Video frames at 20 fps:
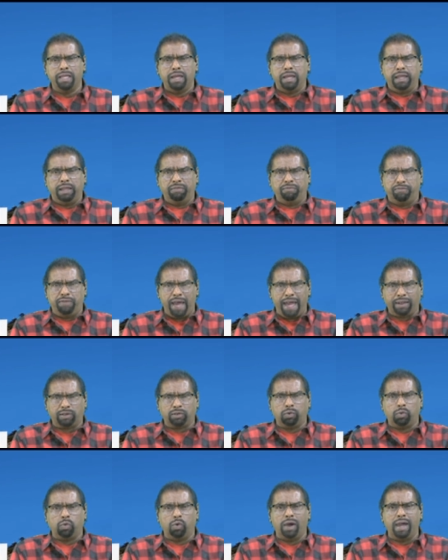In fact,
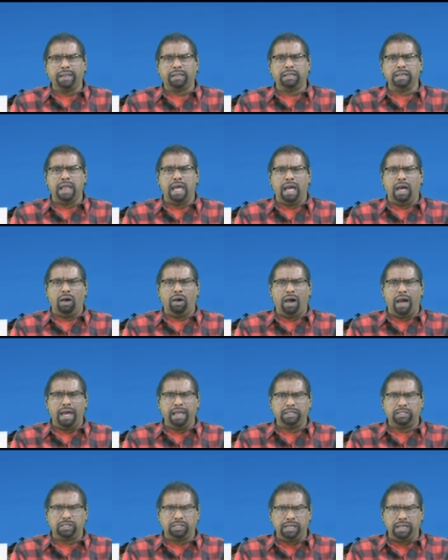right now,
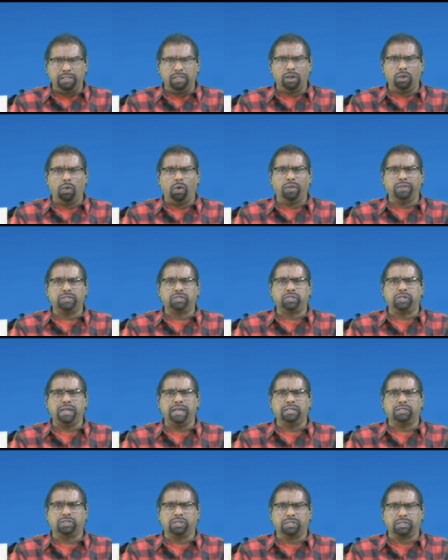I see the Lord
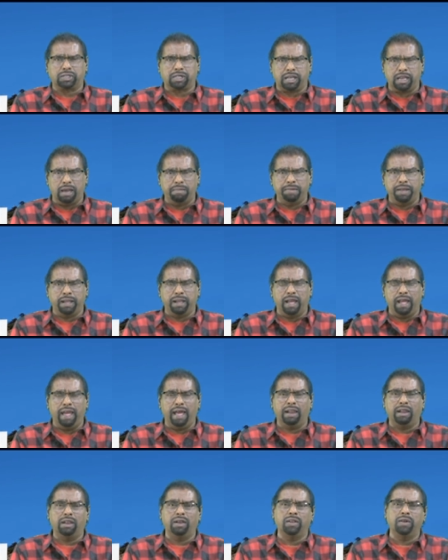Jesus coming.
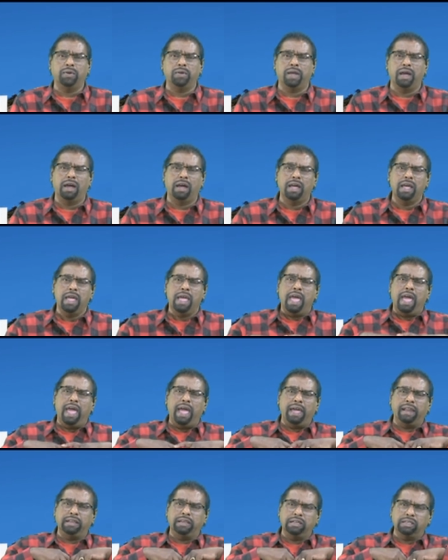Hallelujah.
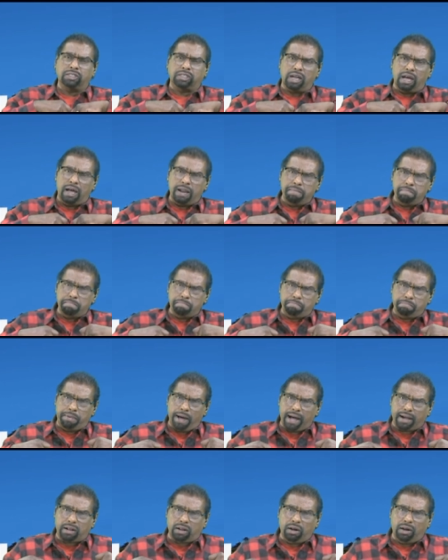And He is
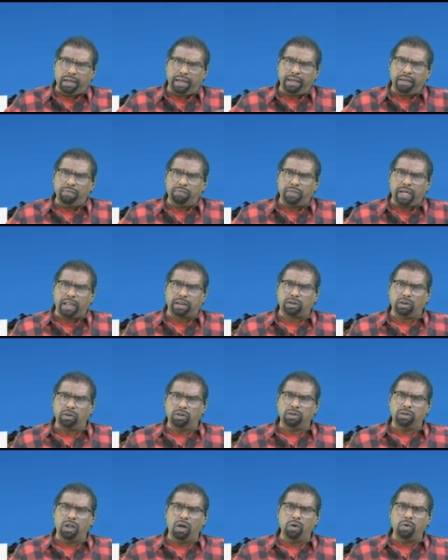unbuckling that
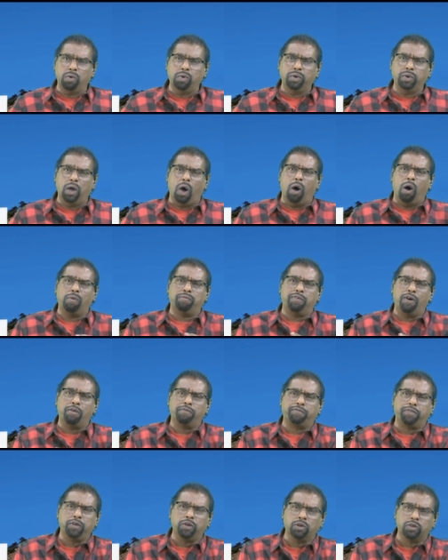load off
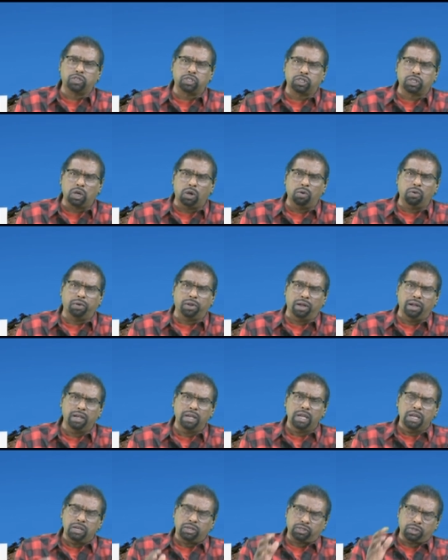of your shoulder.
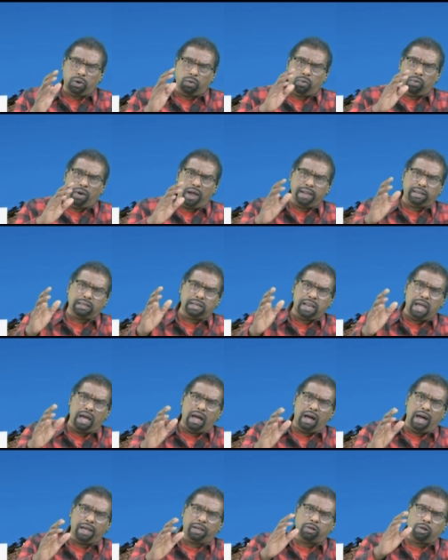So right
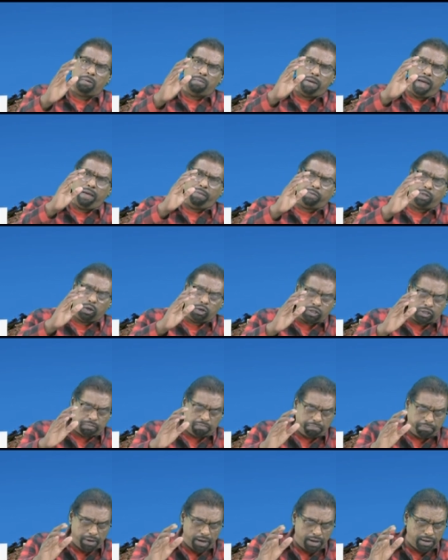now, I command those
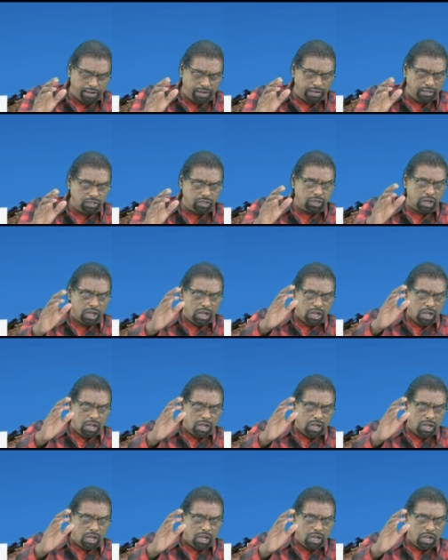burdens